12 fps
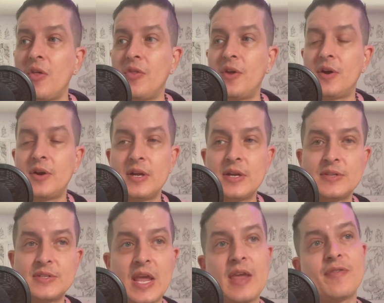There
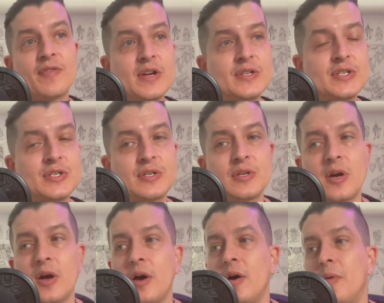is a French
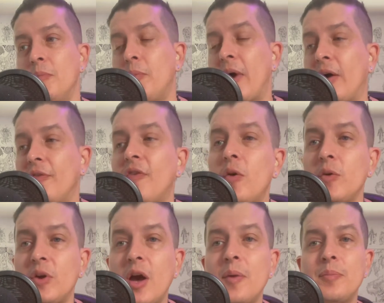mobile
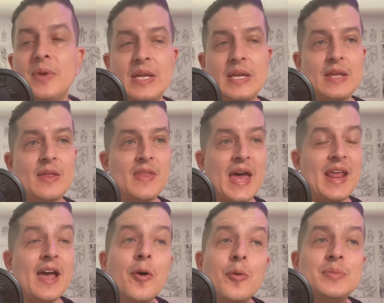phone company that
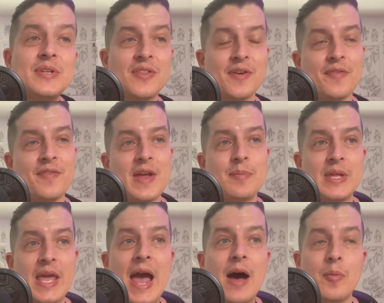helped the
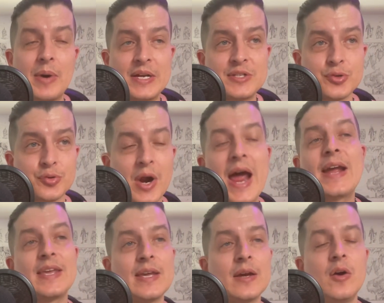family out by
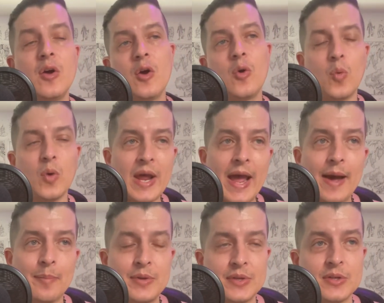tracking what
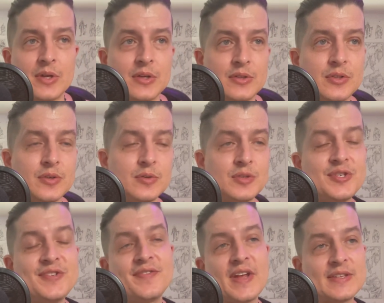happened to
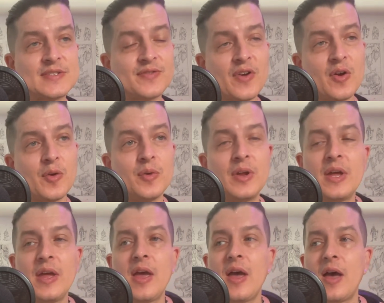Tiffany's phone
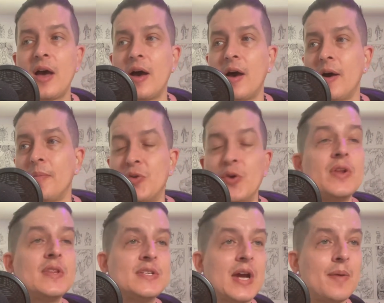during
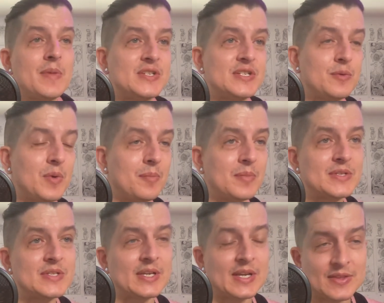the time that she went
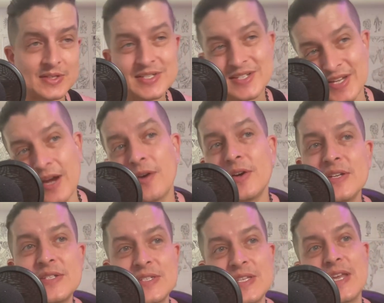missing. And the
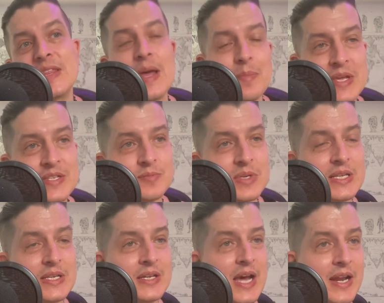scariest thing that makes
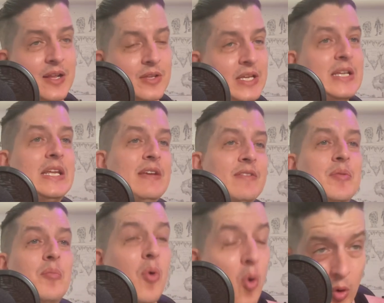me kind of lean even
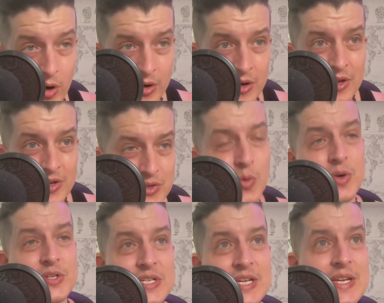more
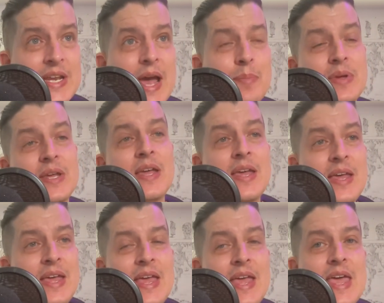towards kidnapping
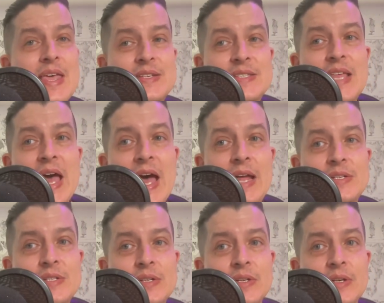is
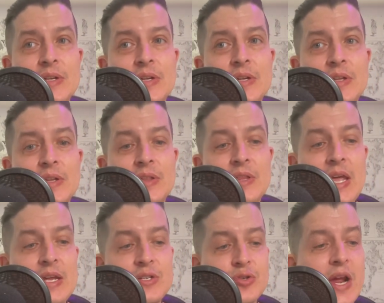that
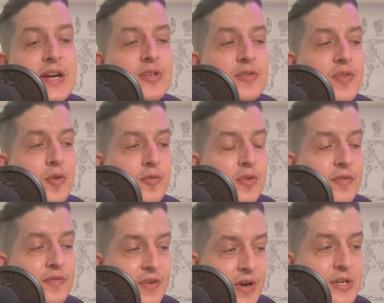they tracked her phone for a
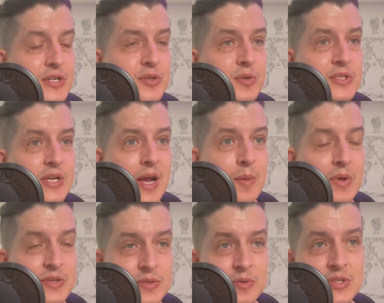very short time
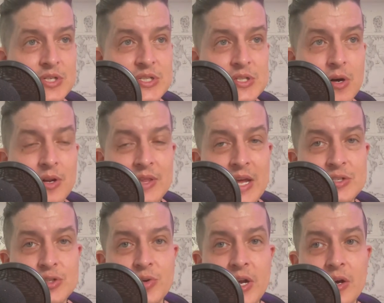as soon as she started that
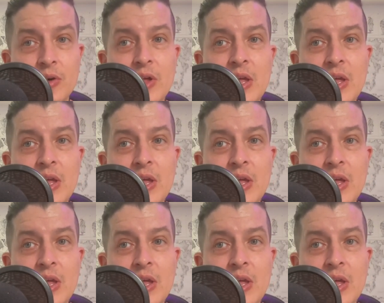trail,